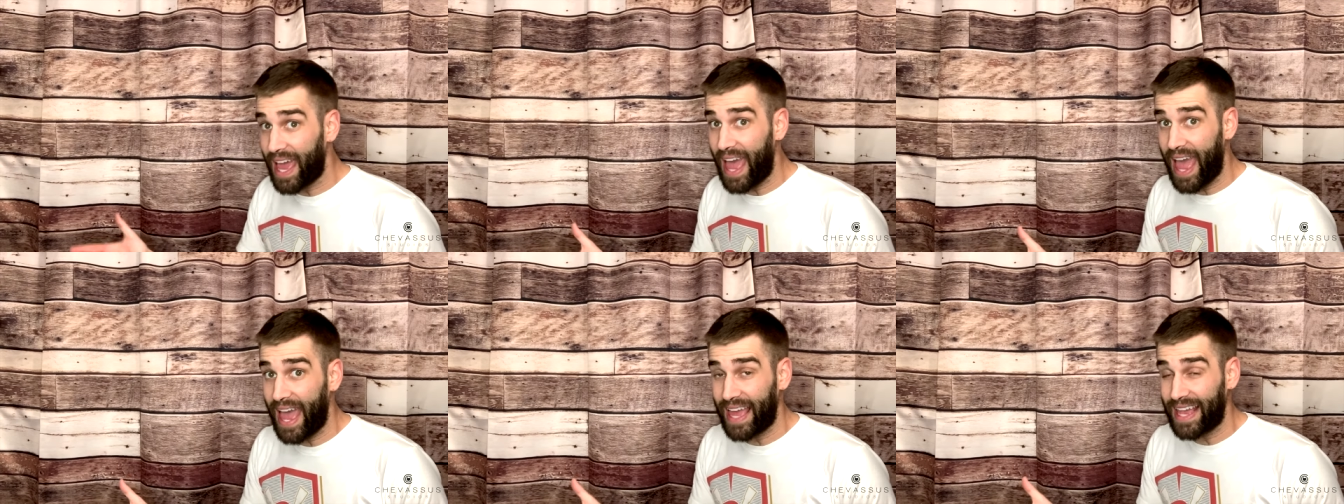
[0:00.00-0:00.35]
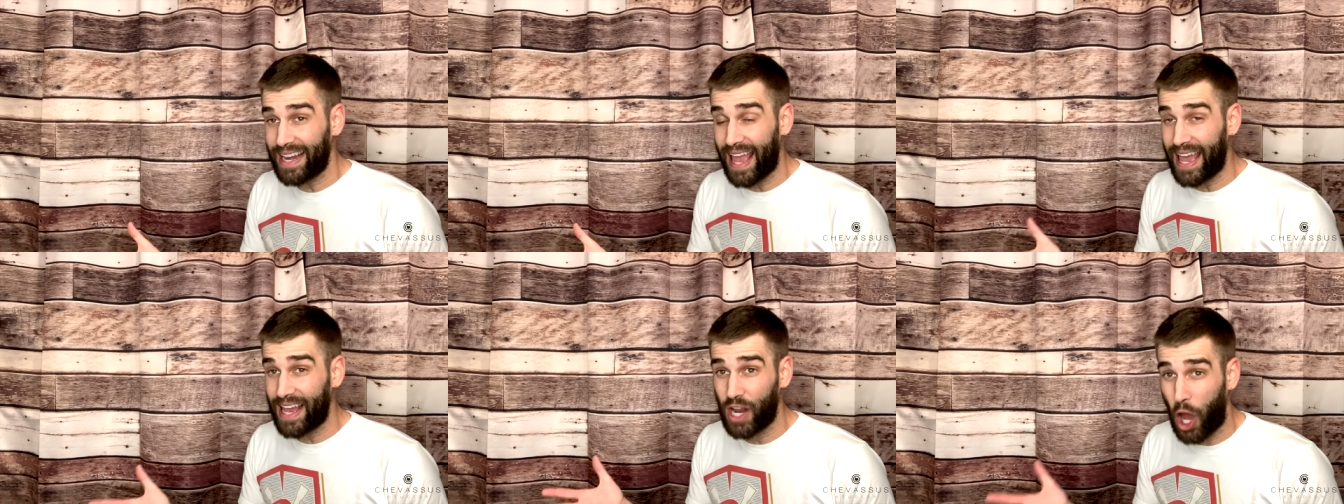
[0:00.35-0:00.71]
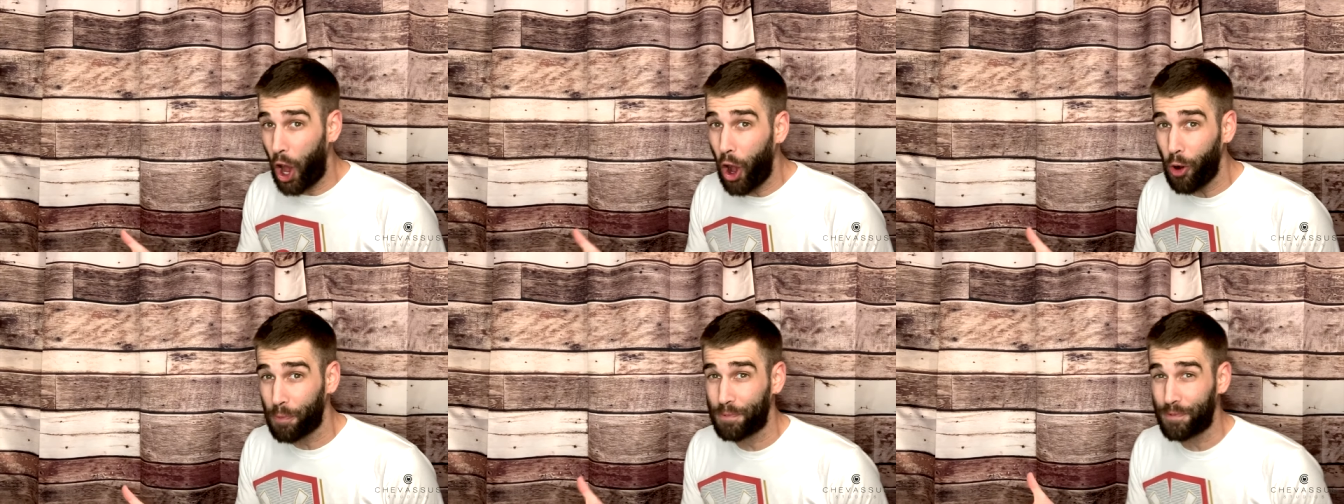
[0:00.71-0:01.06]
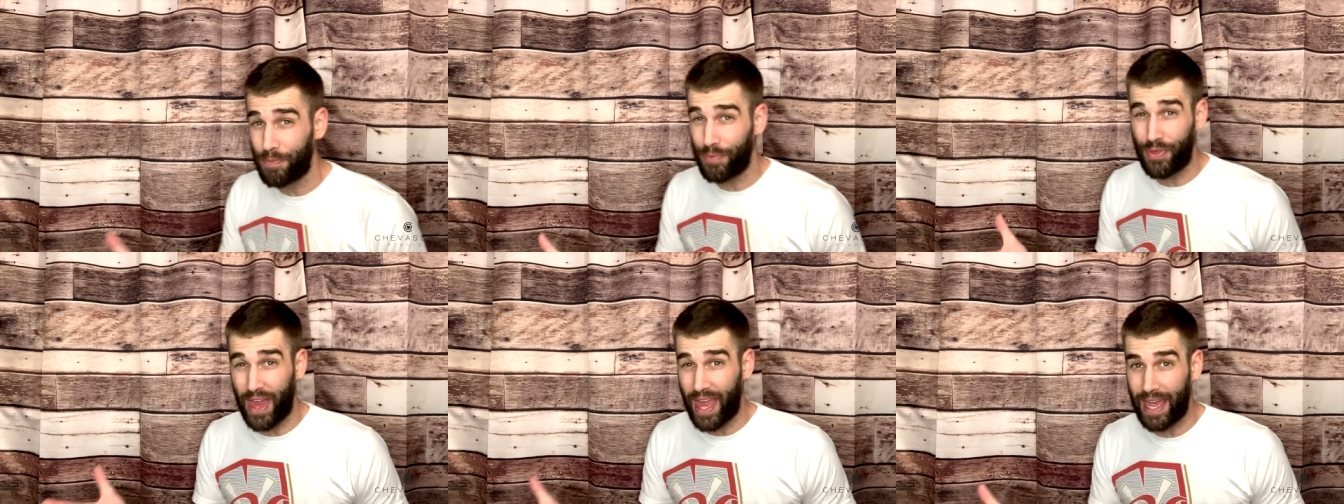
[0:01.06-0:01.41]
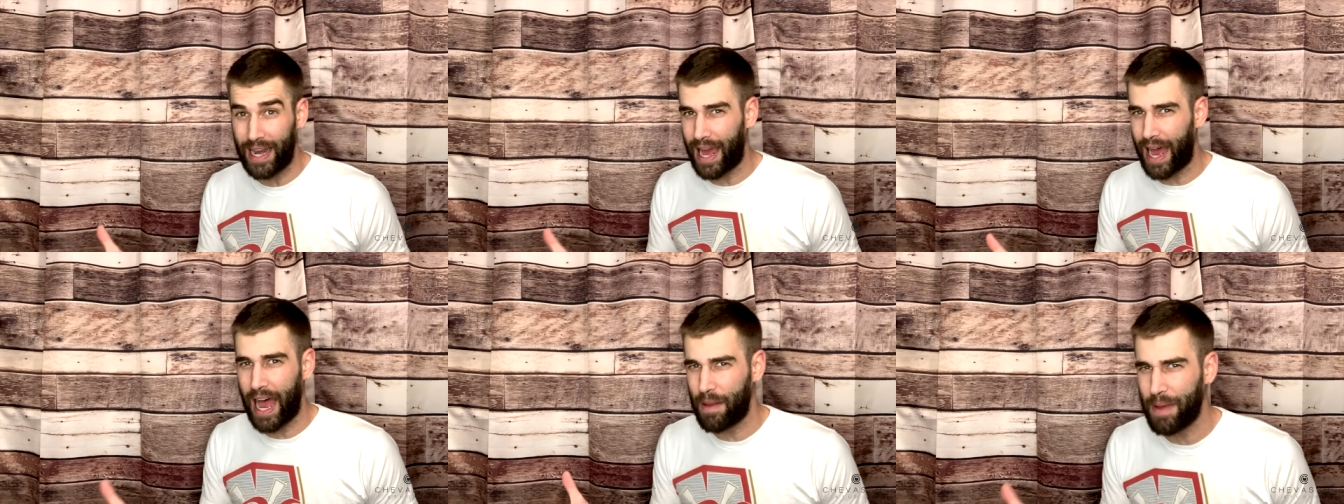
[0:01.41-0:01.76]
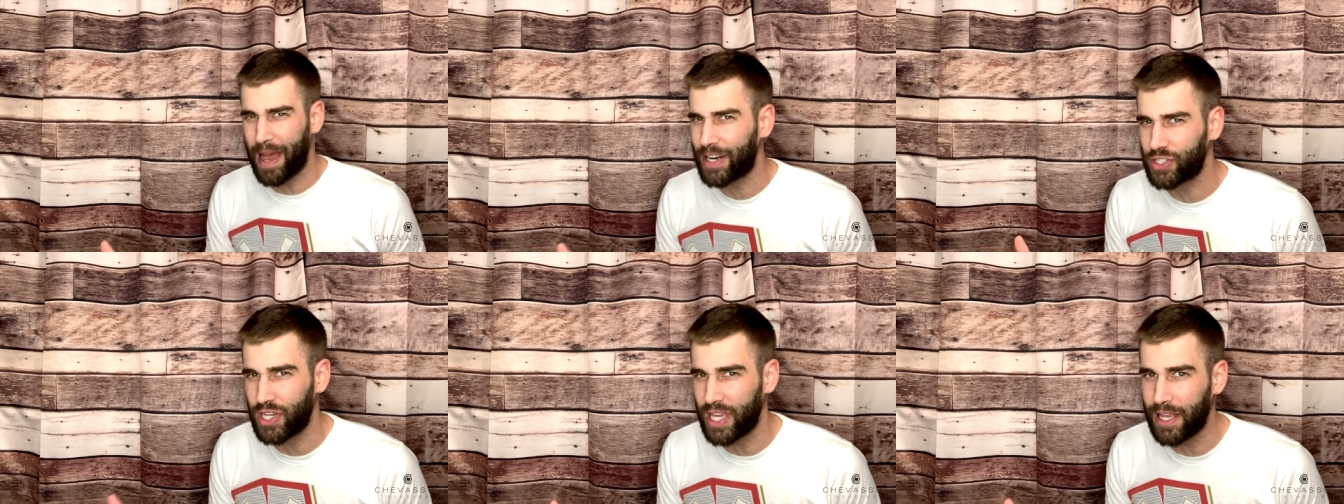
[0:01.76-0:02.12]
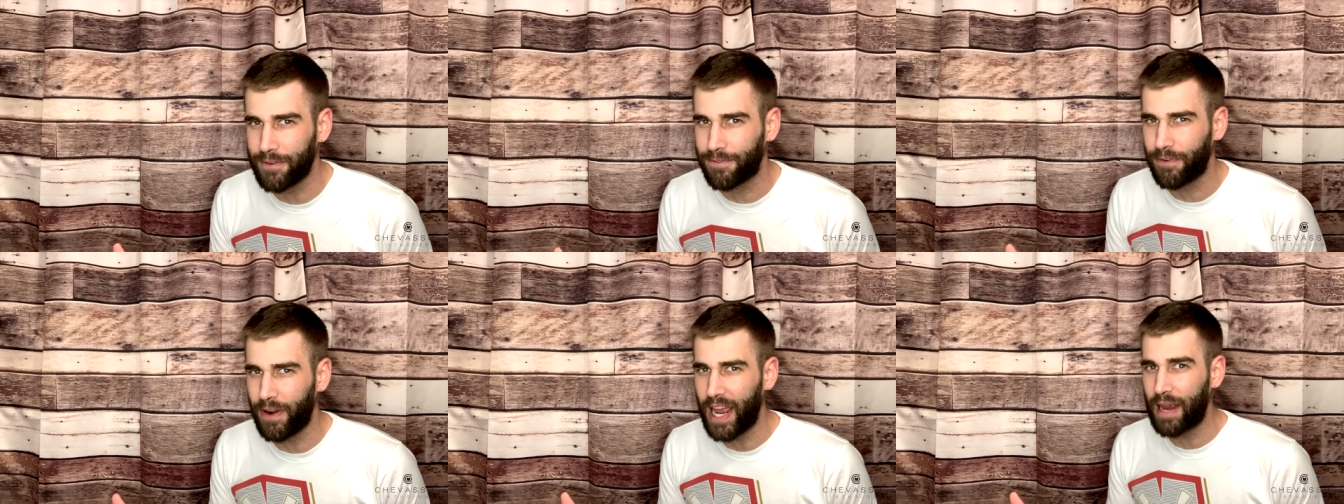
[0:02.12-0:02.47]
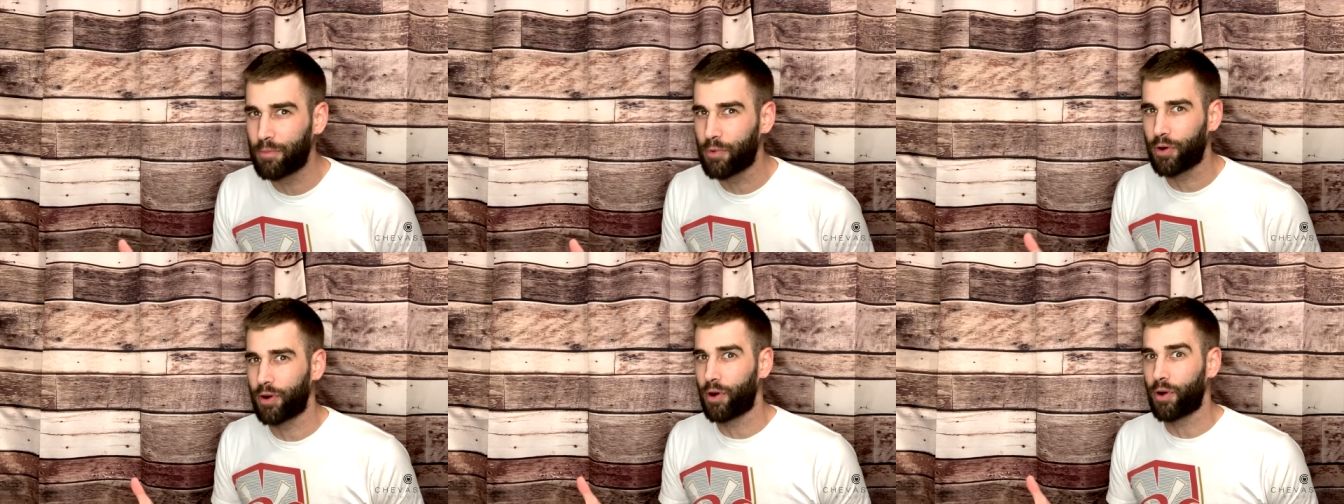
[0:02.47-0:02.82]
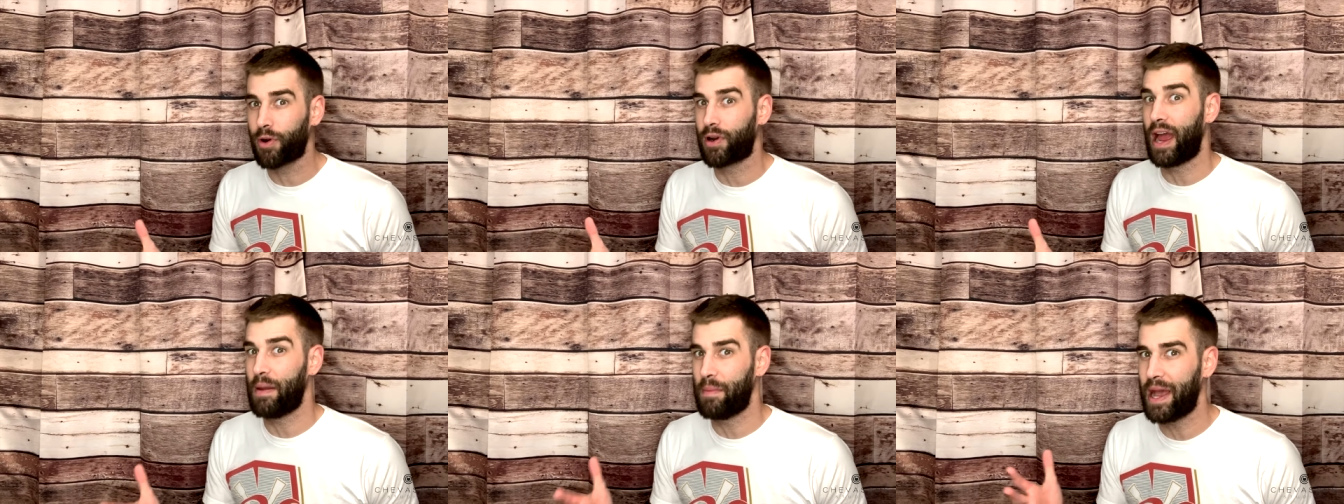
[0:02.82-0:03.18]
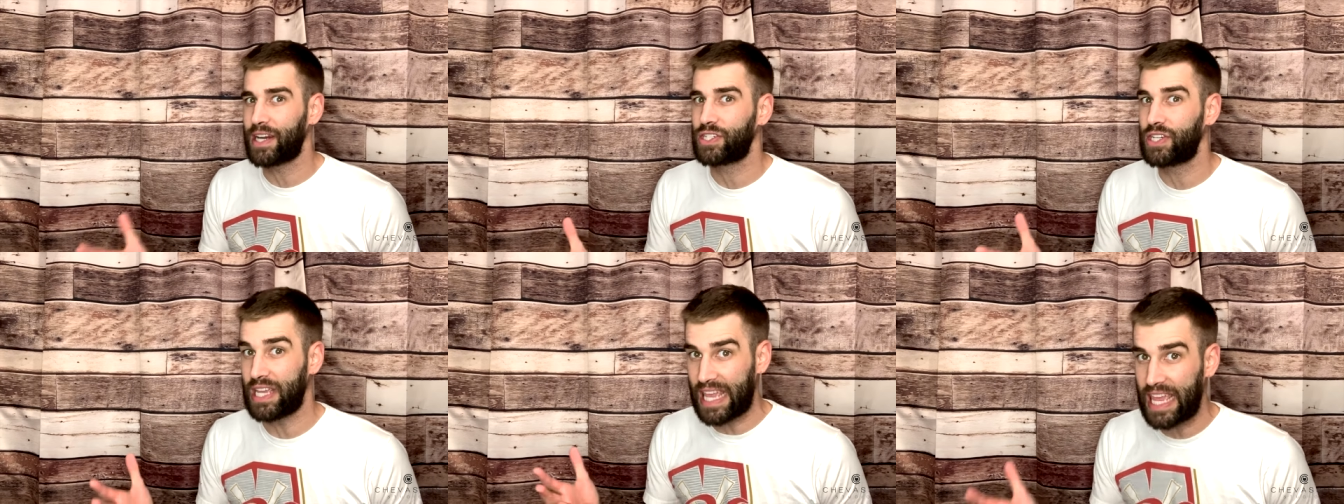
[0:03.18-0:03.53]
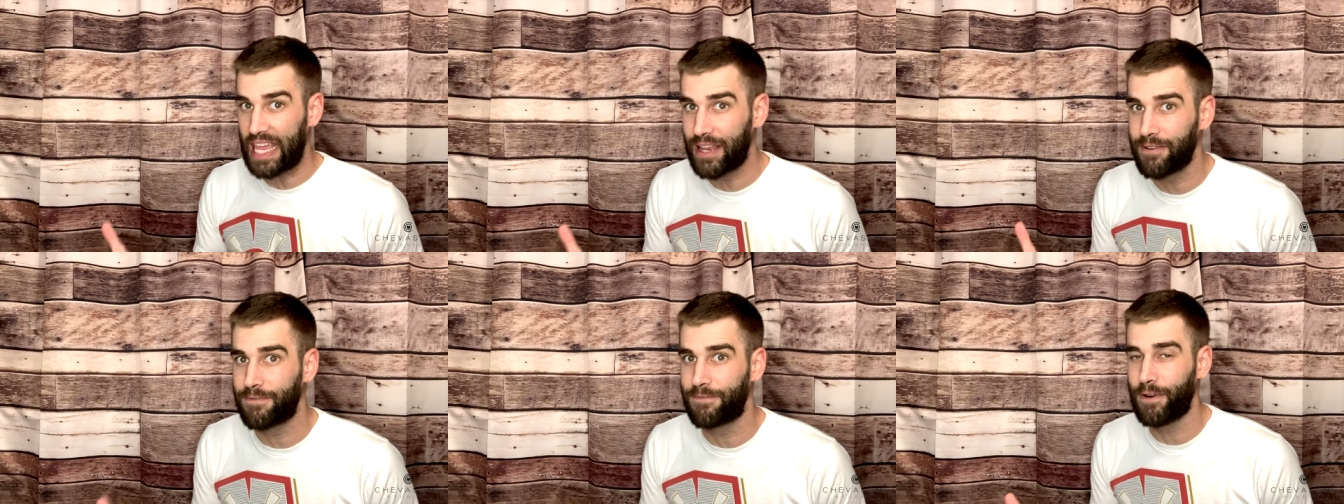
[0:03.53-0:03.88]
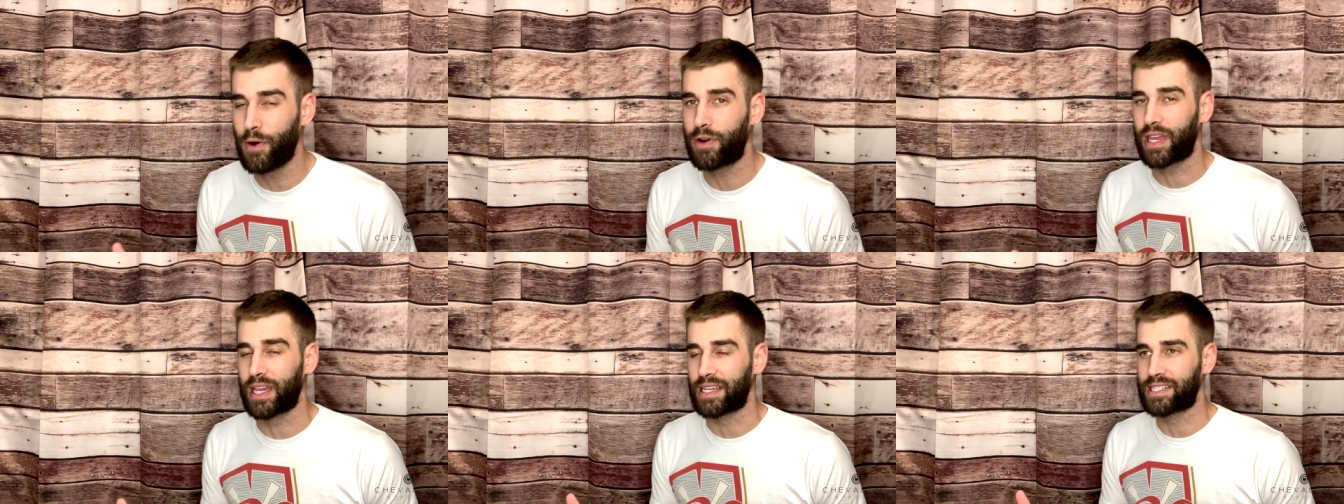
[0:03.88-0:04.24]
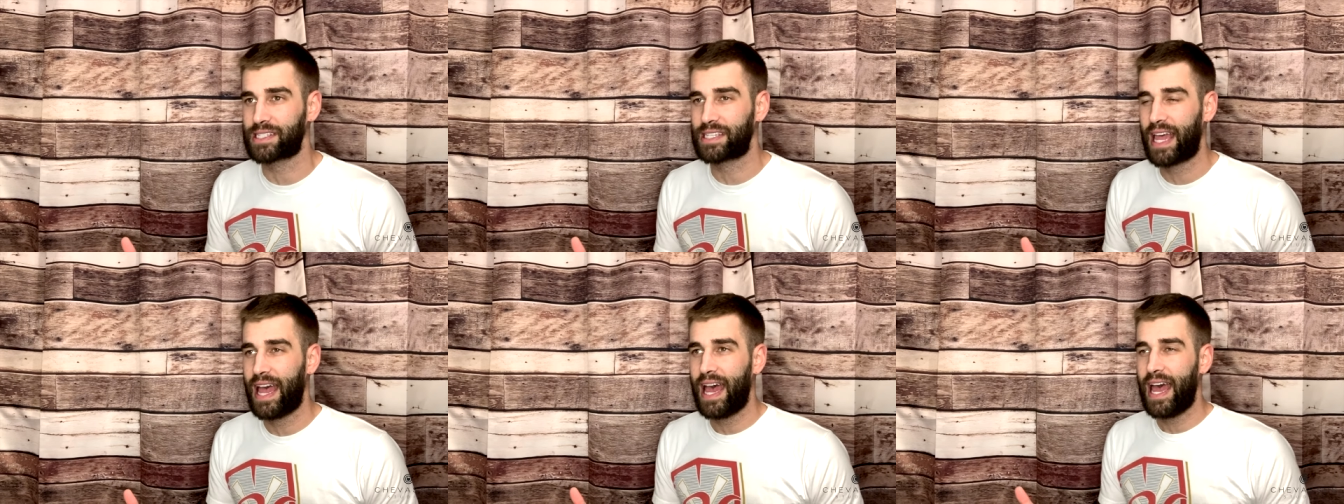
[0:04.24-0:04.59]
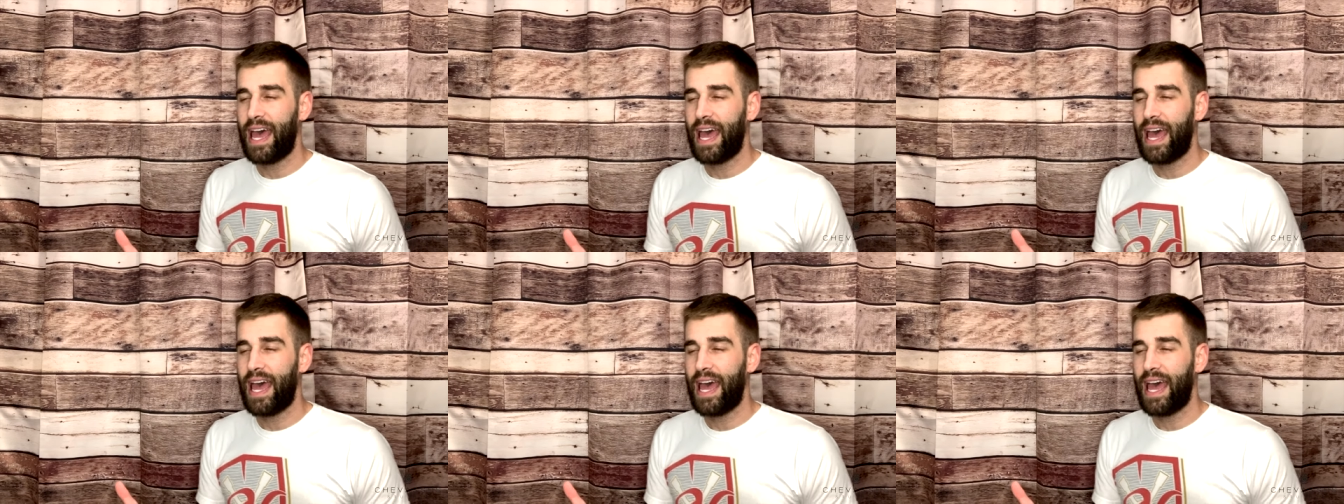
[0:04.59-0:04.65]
and, and hope that I'm actually in frame or, or I'm actually in focus.